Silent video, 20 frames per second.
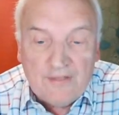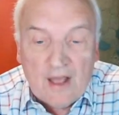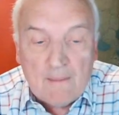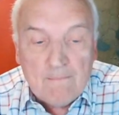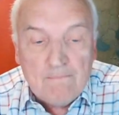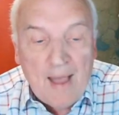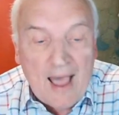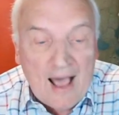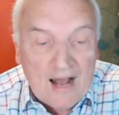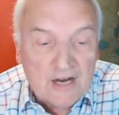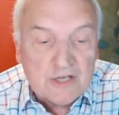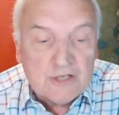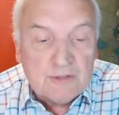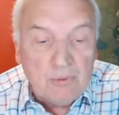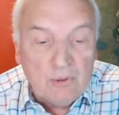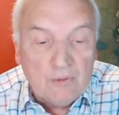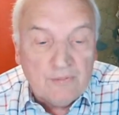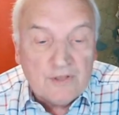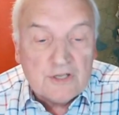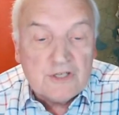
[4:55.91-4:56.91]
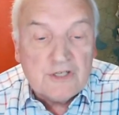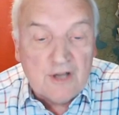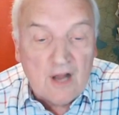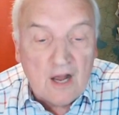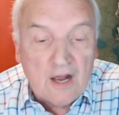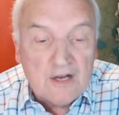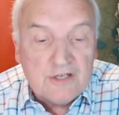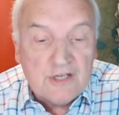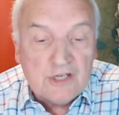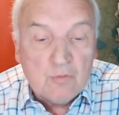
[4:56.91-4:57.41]
the unpalatable that
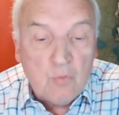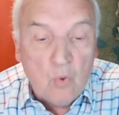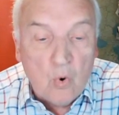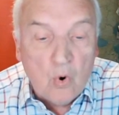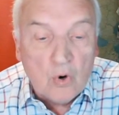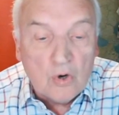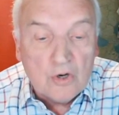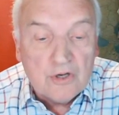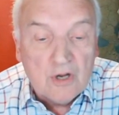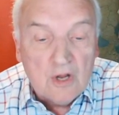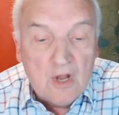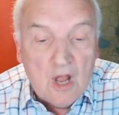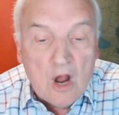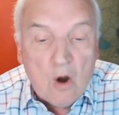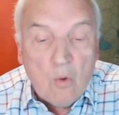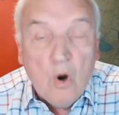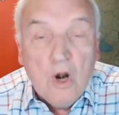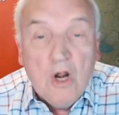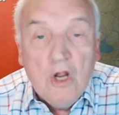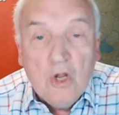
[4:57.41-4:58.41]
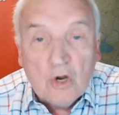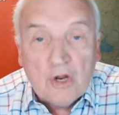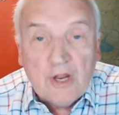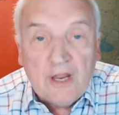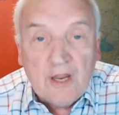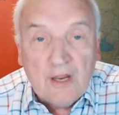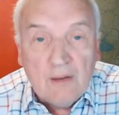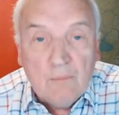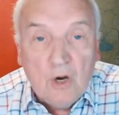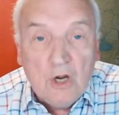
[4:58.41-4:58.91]
scientists warned were
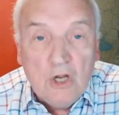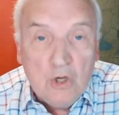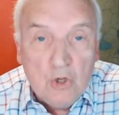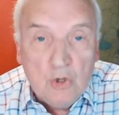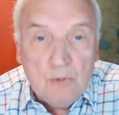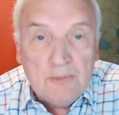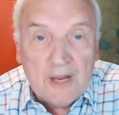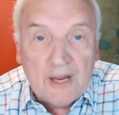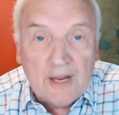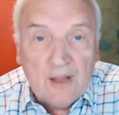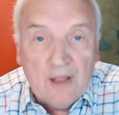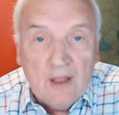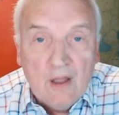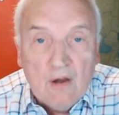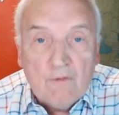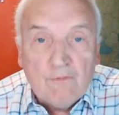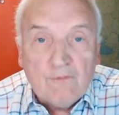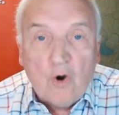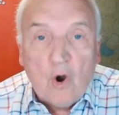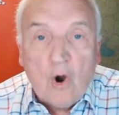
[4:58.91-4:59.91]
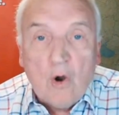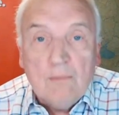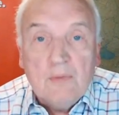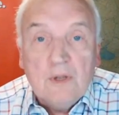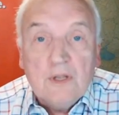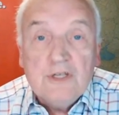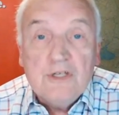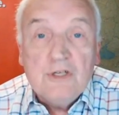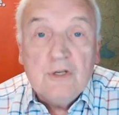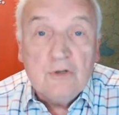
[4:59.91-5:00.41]
looming
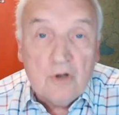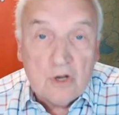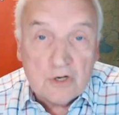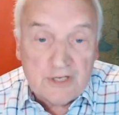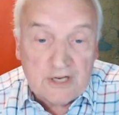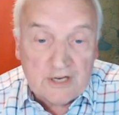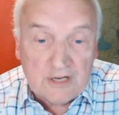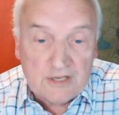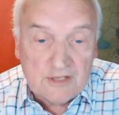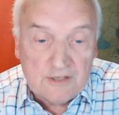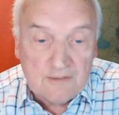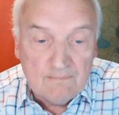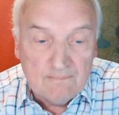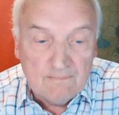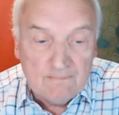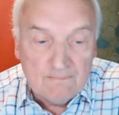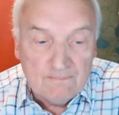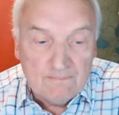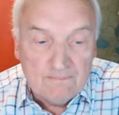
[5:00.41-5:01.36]
from zoonotics.